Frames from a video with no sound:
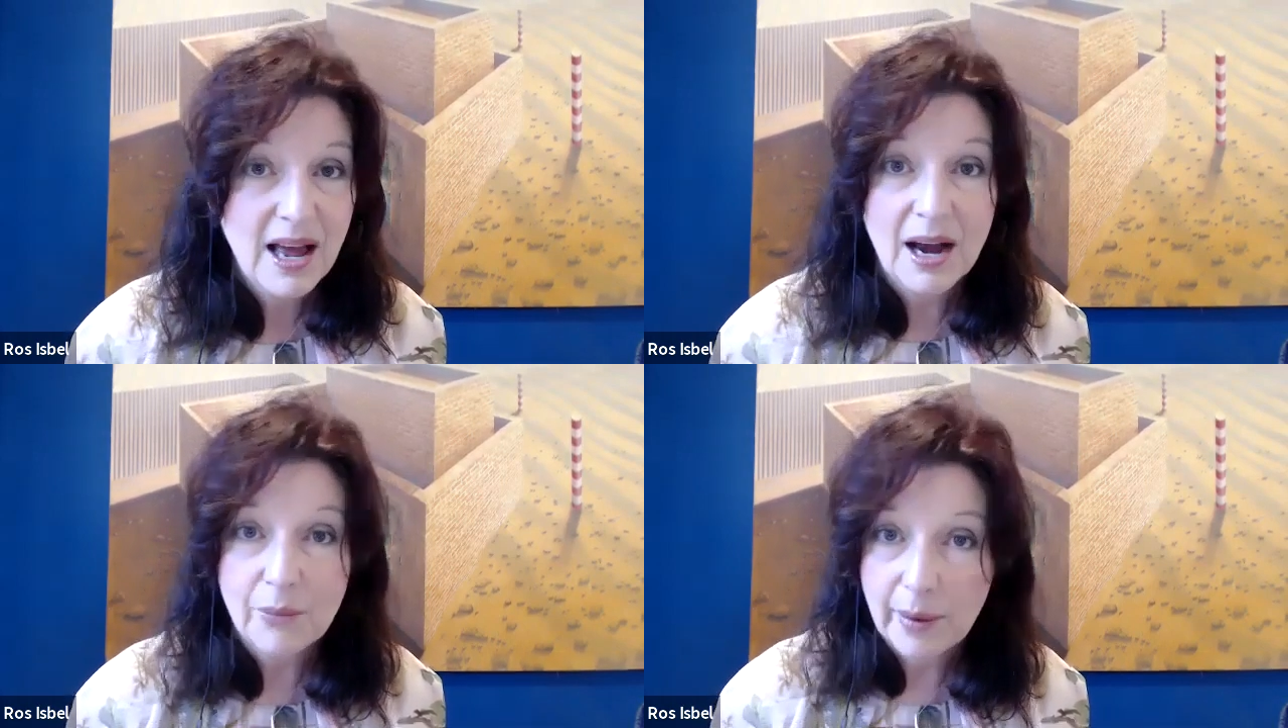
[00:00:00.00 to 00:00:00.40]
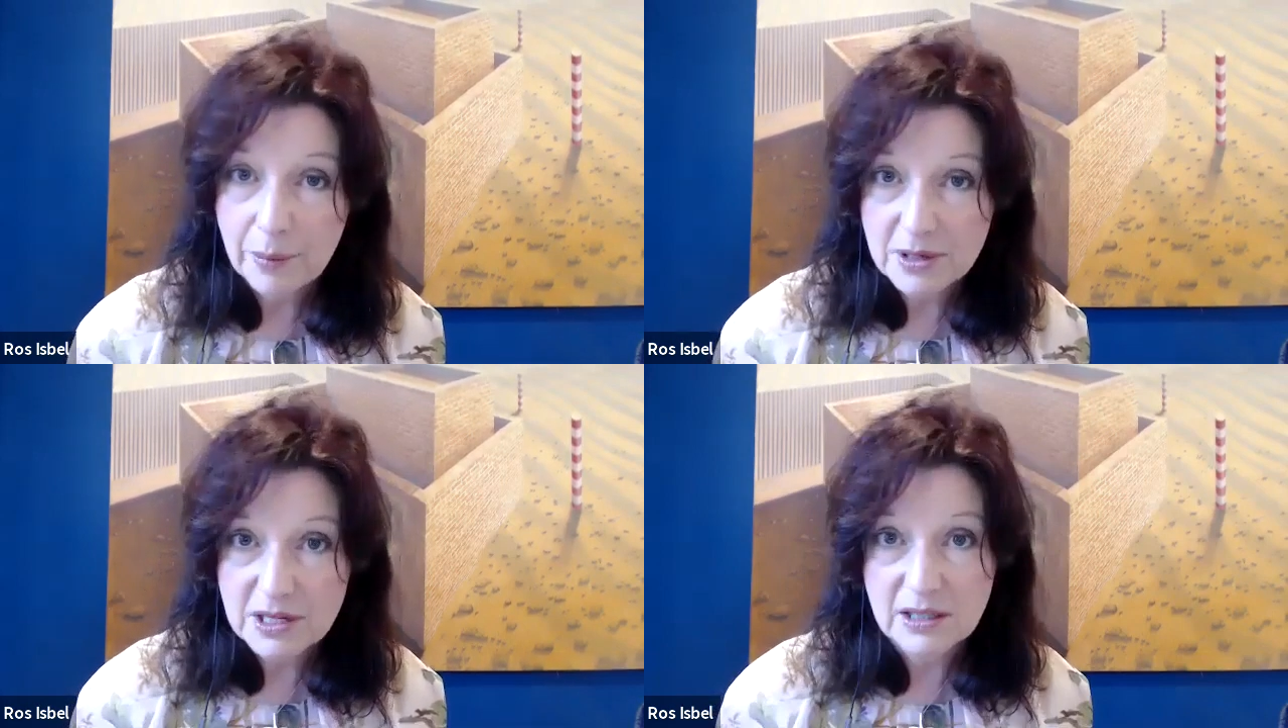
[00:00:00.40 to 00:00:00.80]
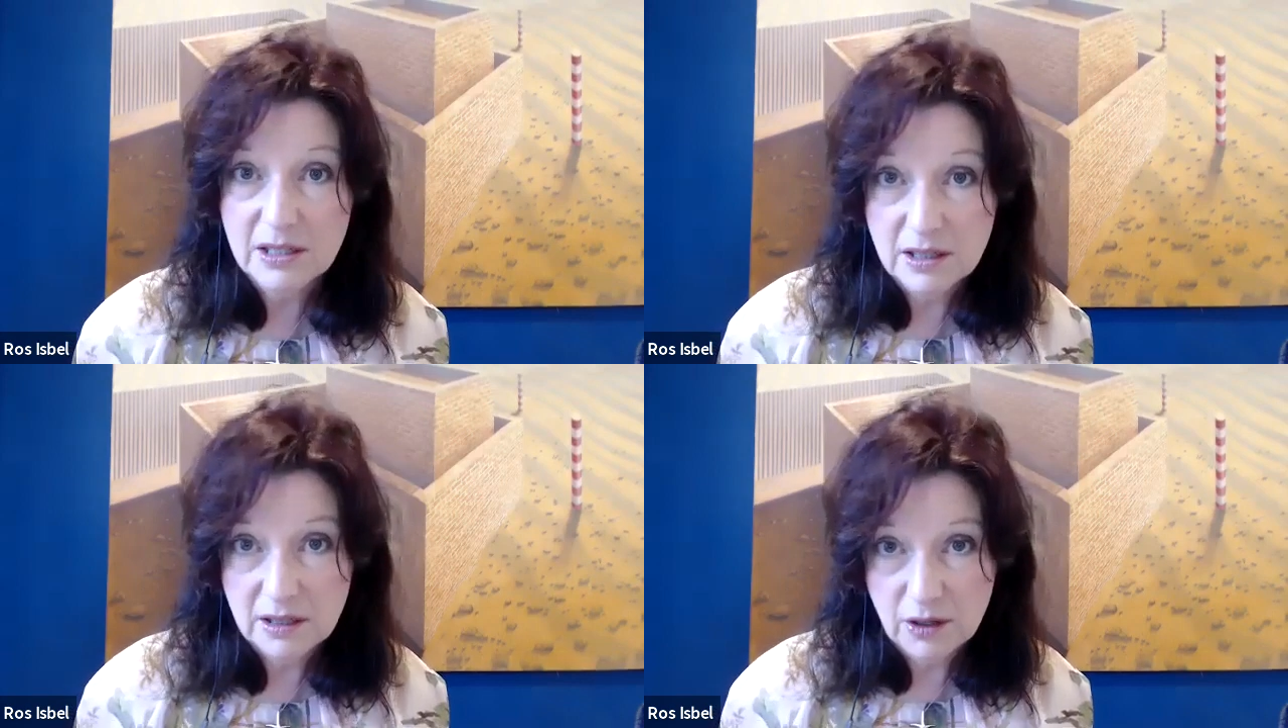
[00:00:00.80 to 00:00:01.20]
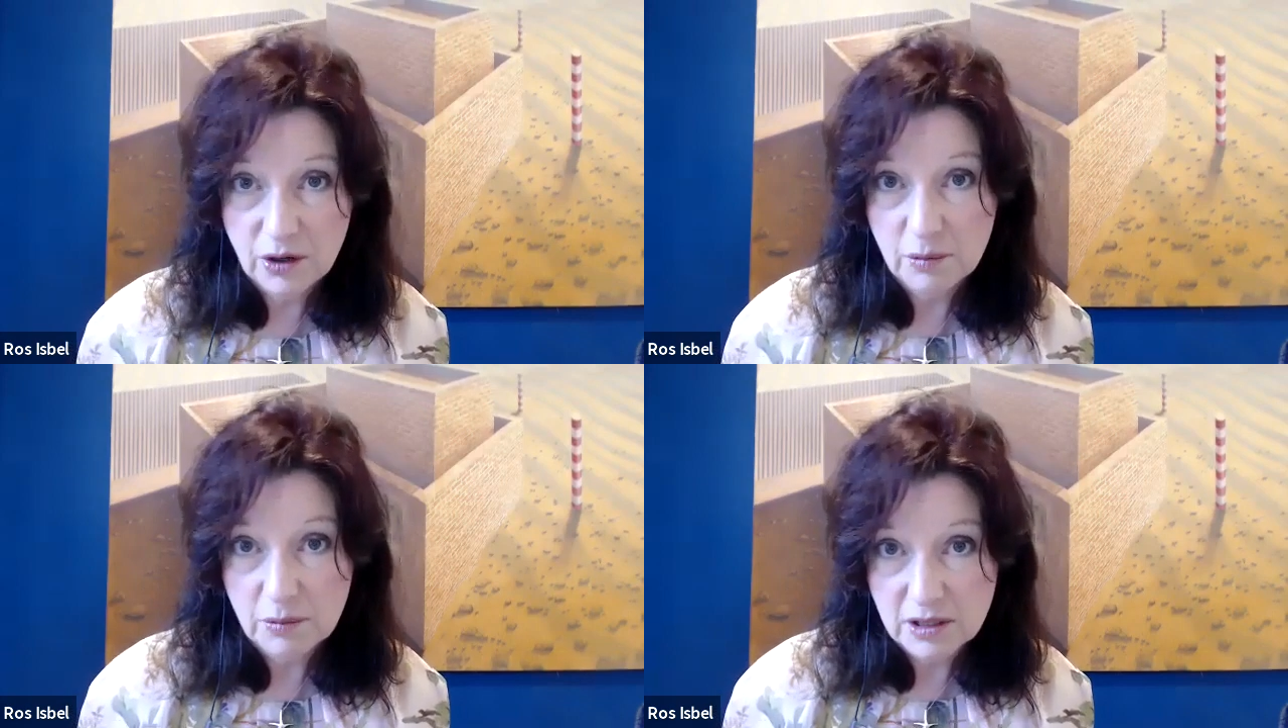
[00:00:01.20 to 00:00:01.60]
are represented in the
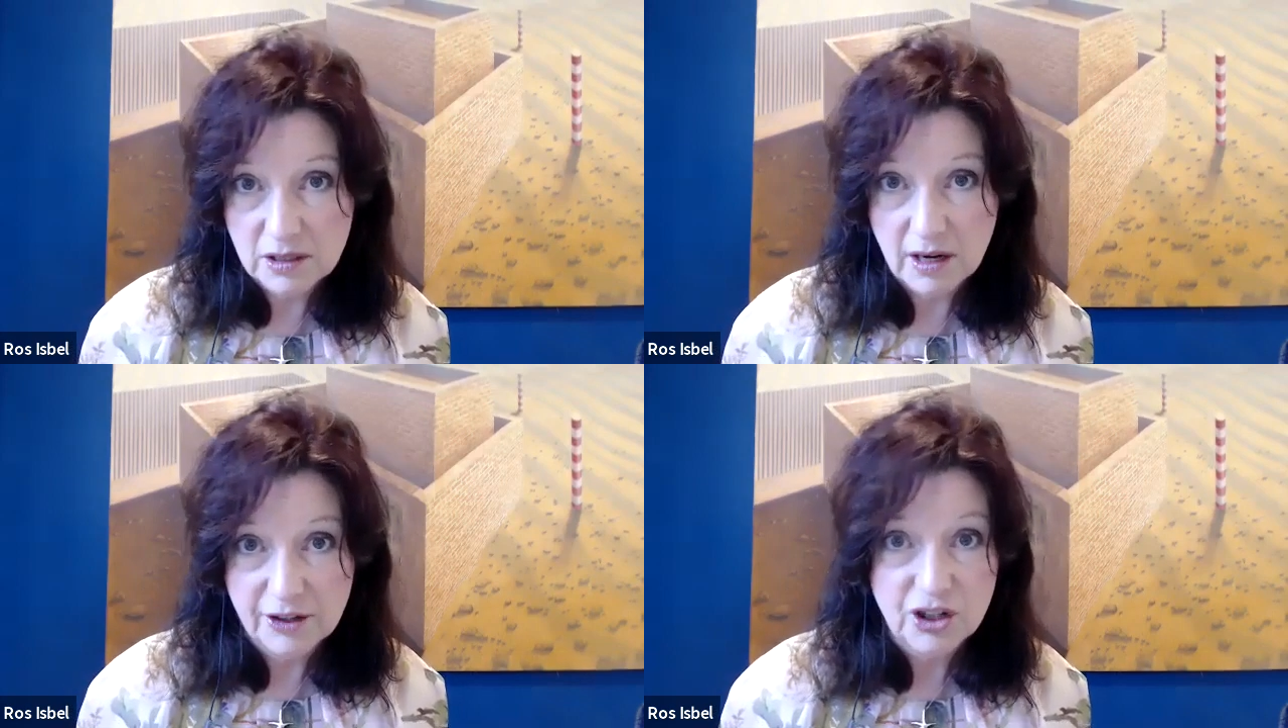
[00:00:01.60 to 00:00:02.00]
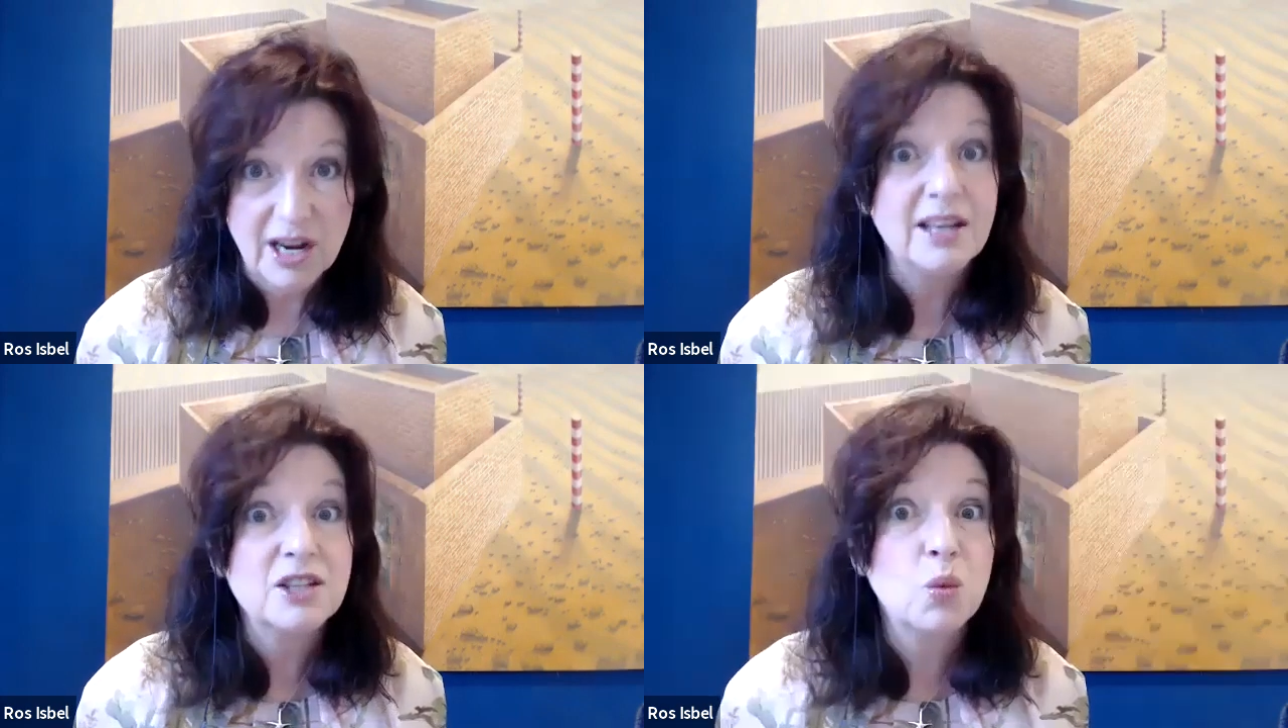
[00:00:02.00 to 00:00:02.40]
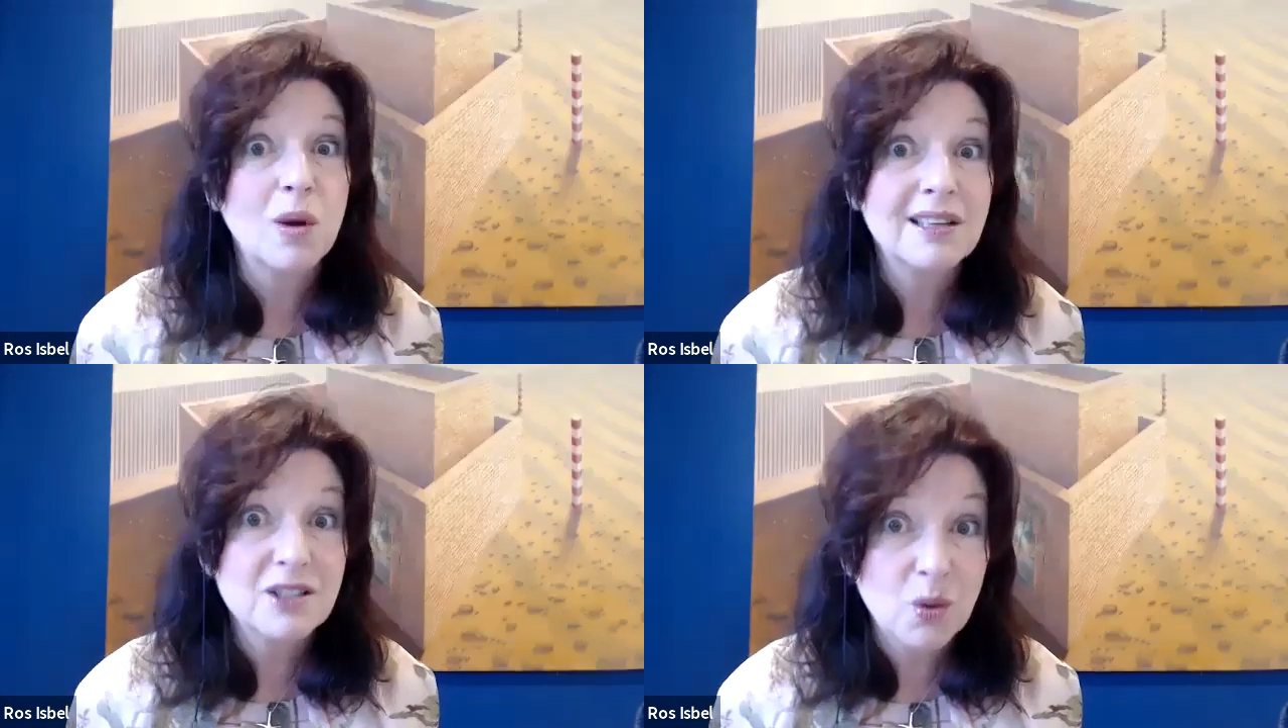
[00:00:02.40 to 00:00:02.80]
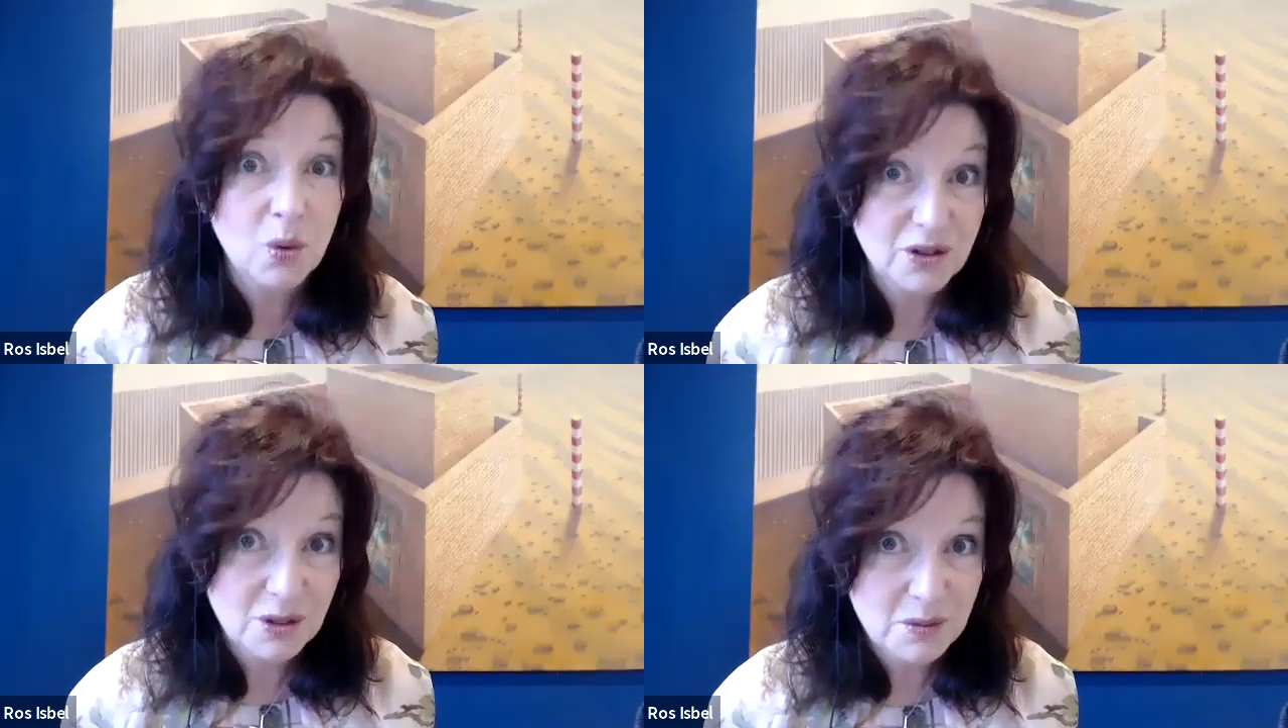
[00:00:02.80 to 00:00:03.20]
human design chart, as well as
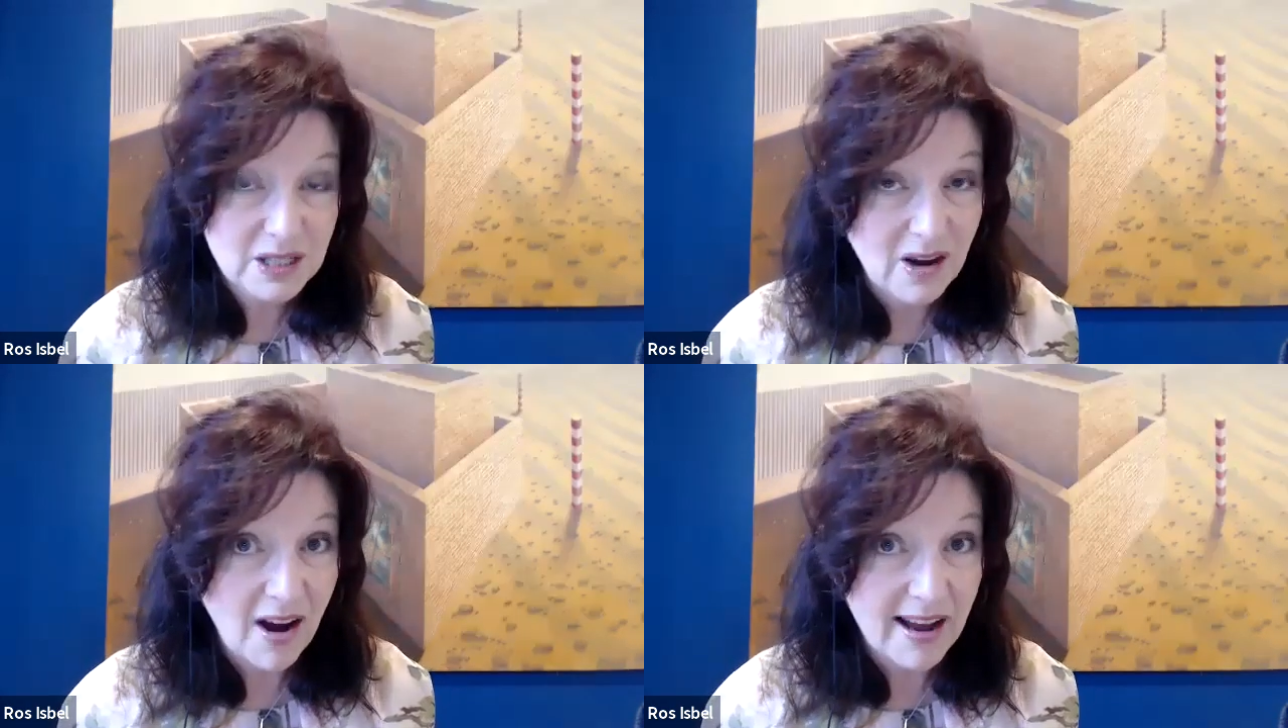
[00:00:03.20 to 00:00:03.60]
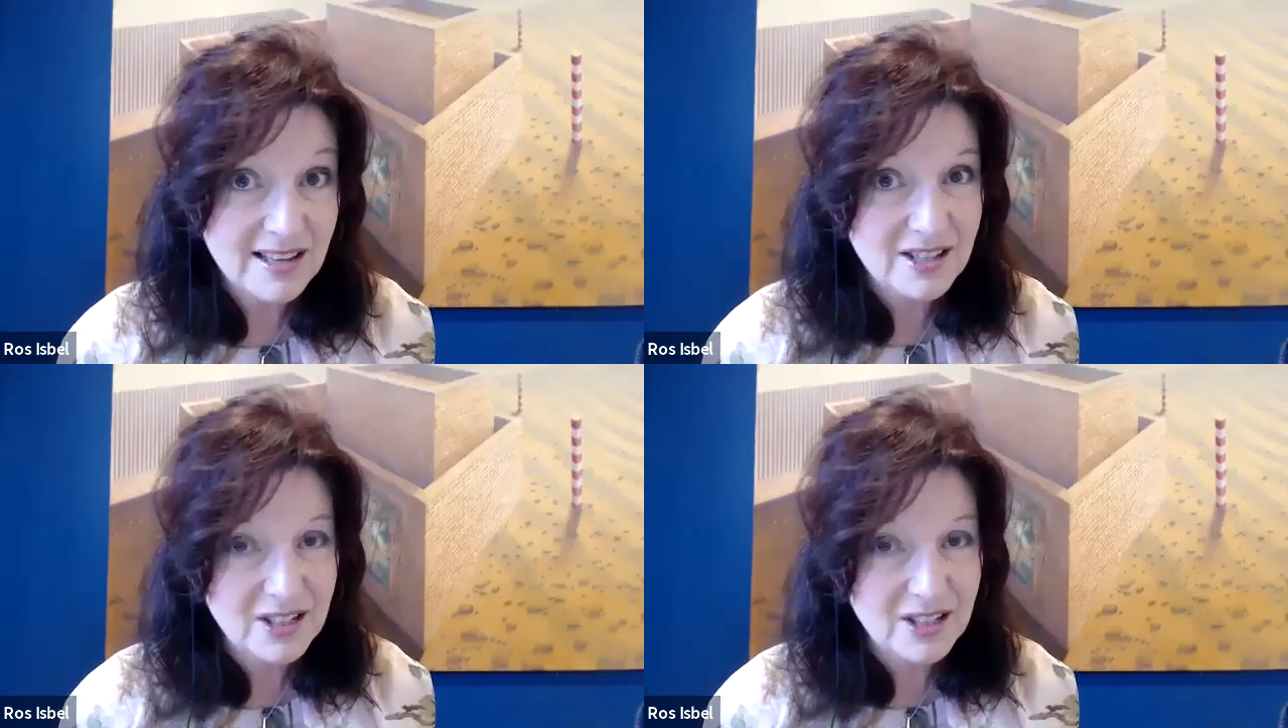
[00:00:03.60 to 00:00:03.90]
quantum science.